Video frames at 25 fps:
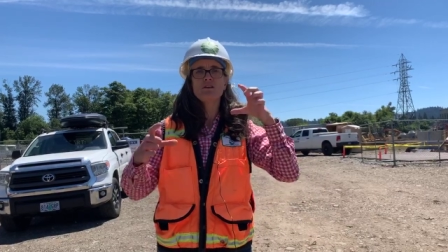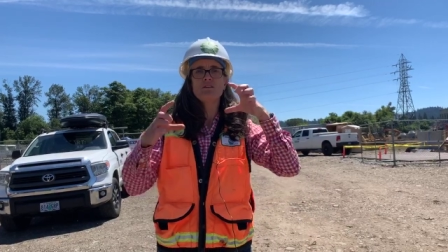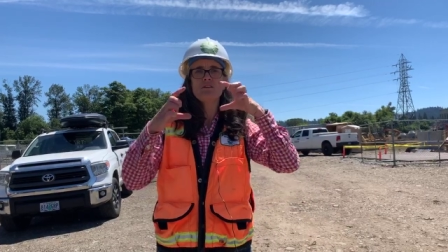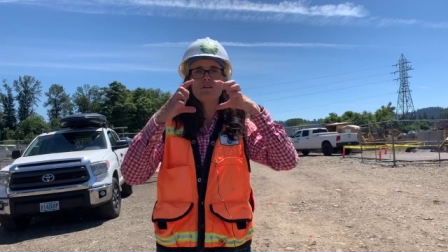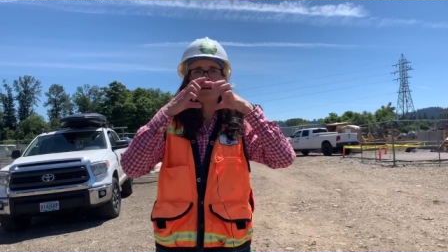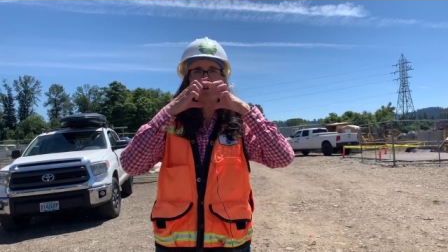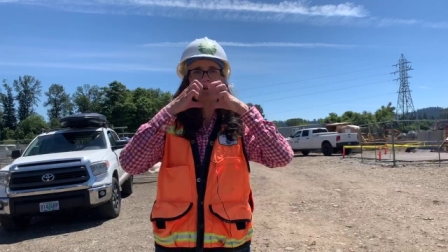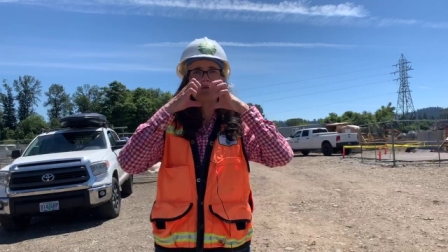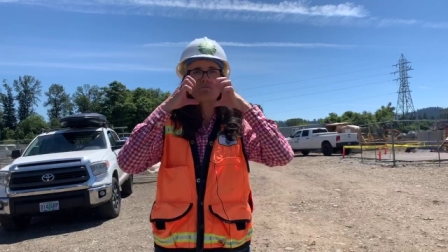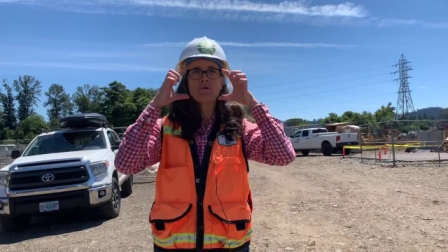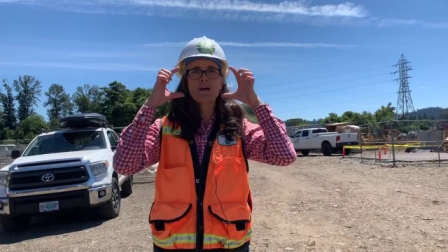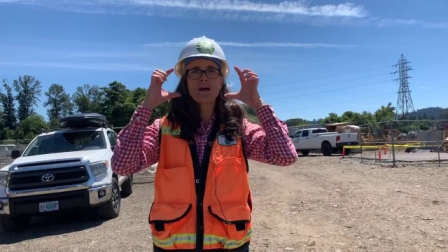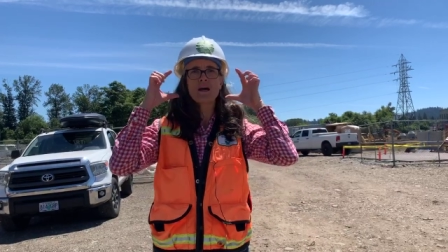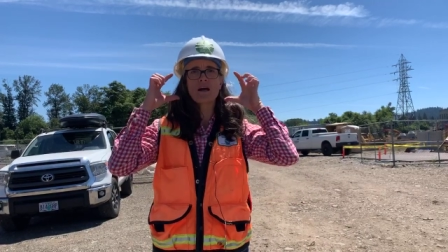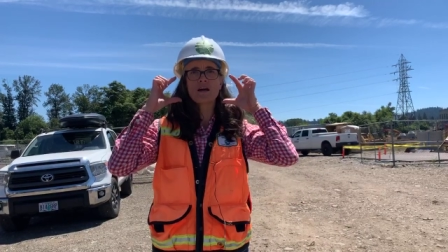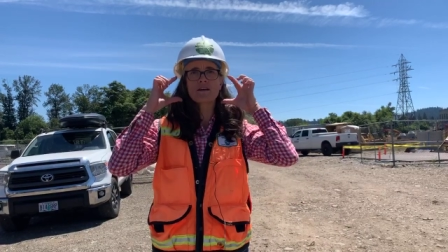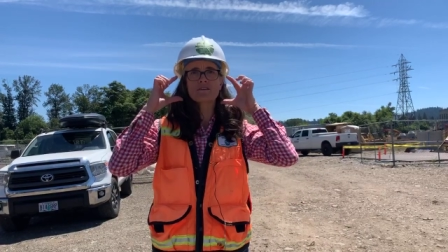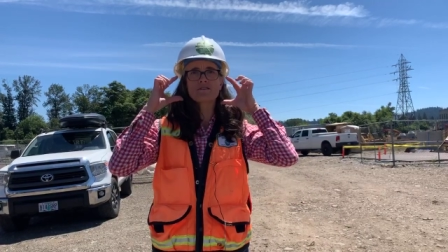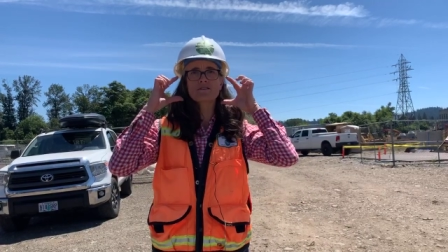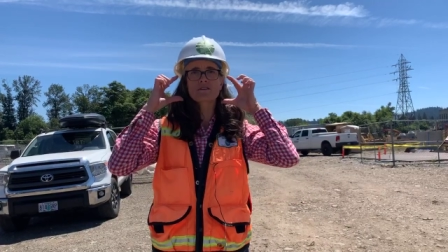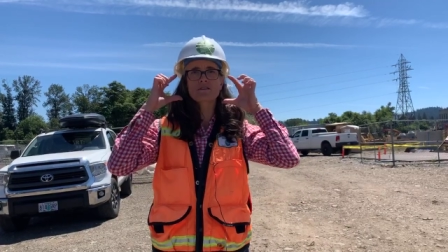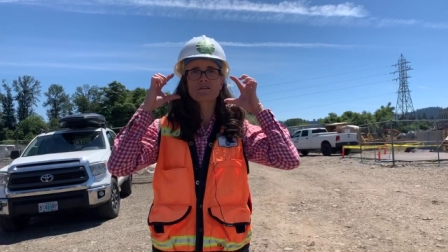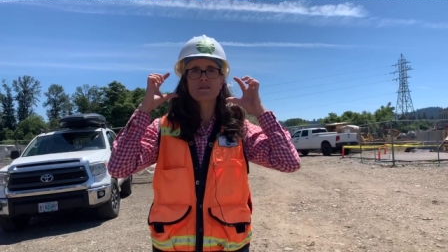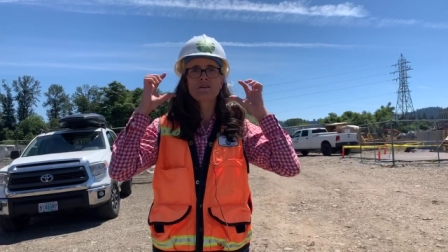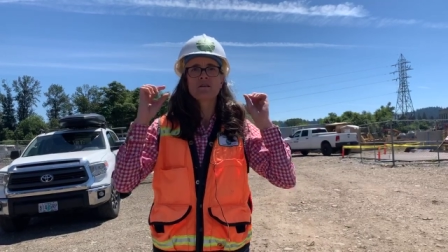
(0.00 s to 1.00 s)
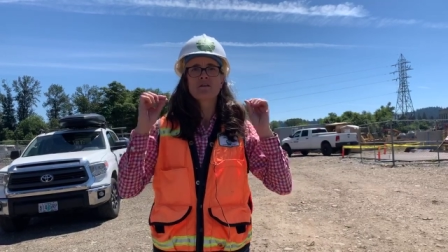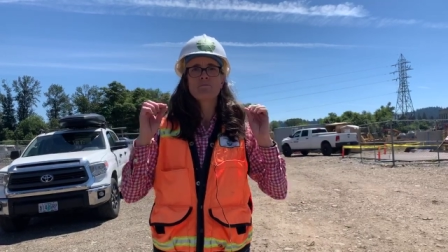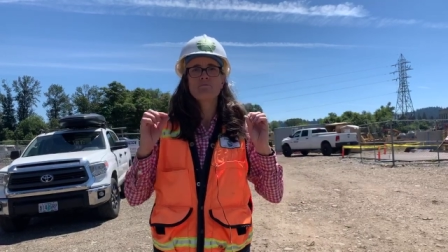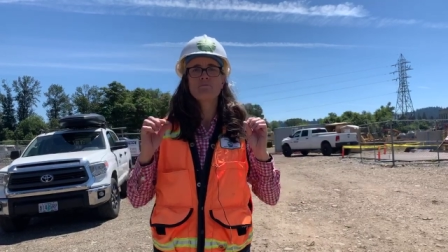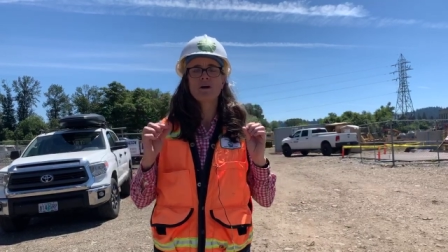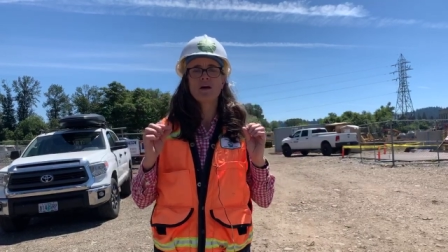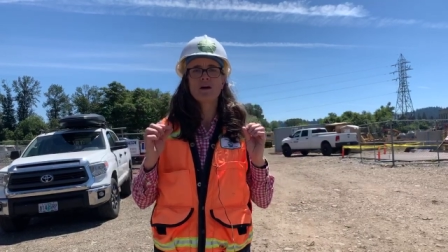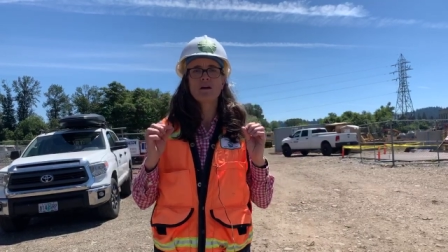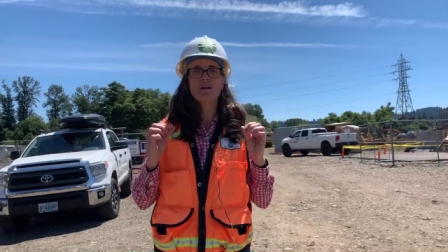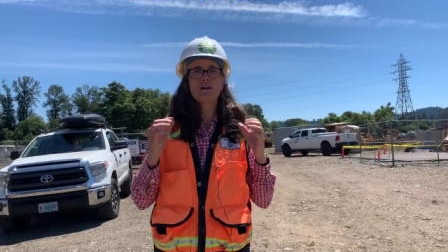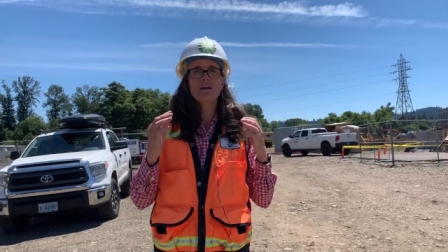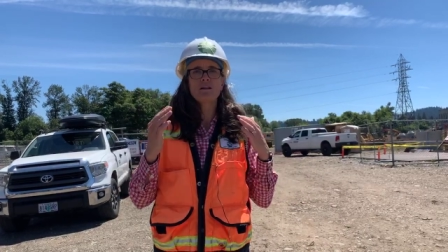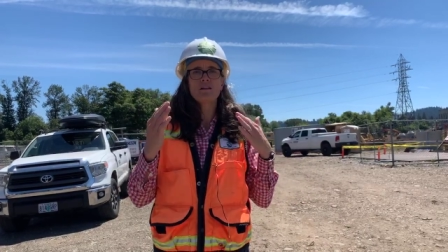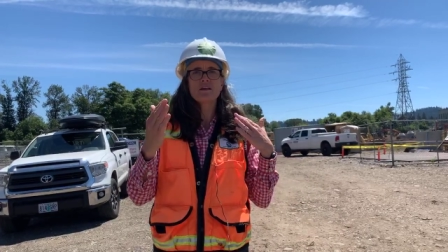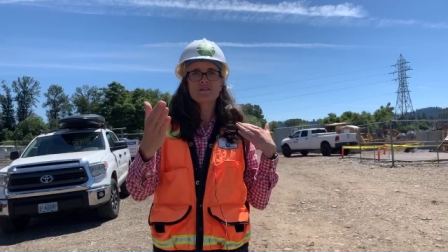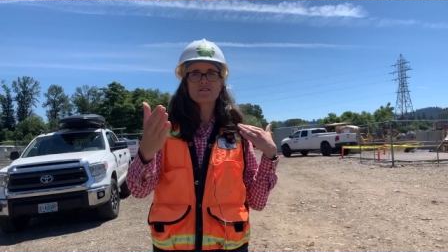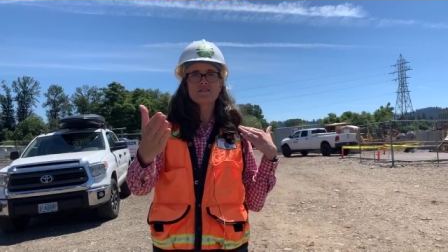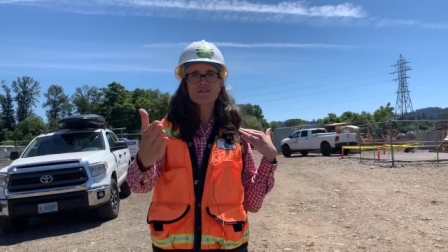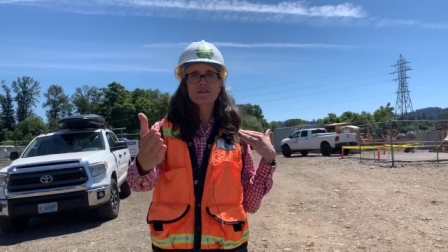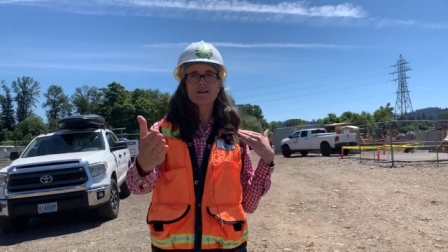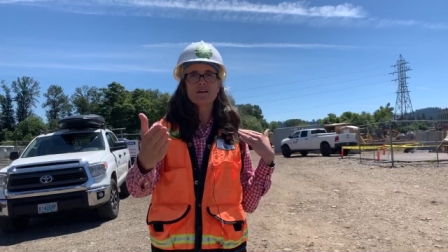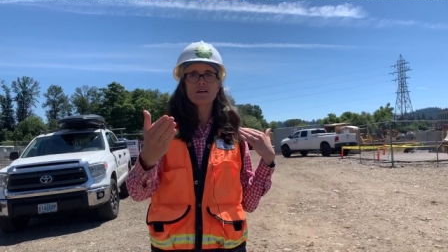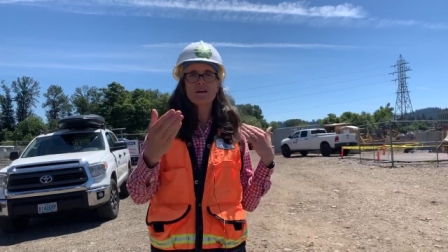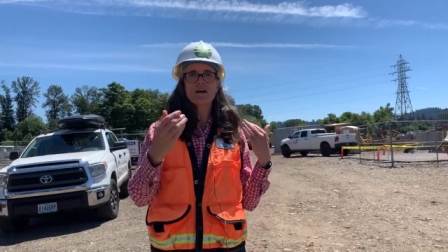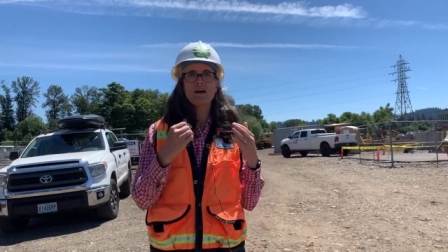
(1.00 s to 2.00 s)
you need a mask. But
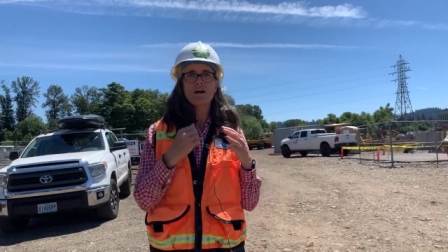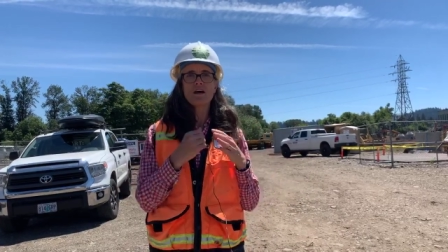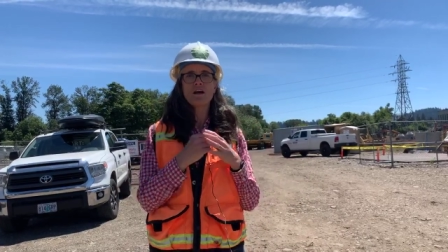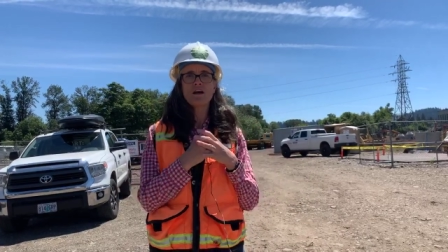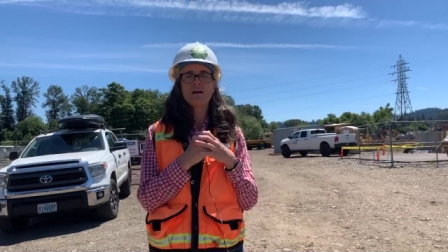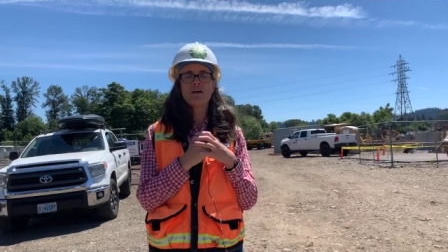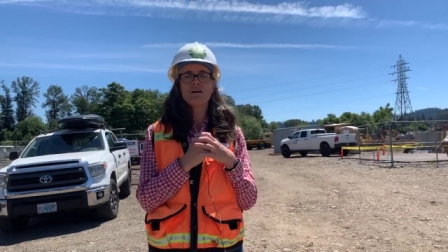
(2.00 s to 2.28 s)
Alyssa and I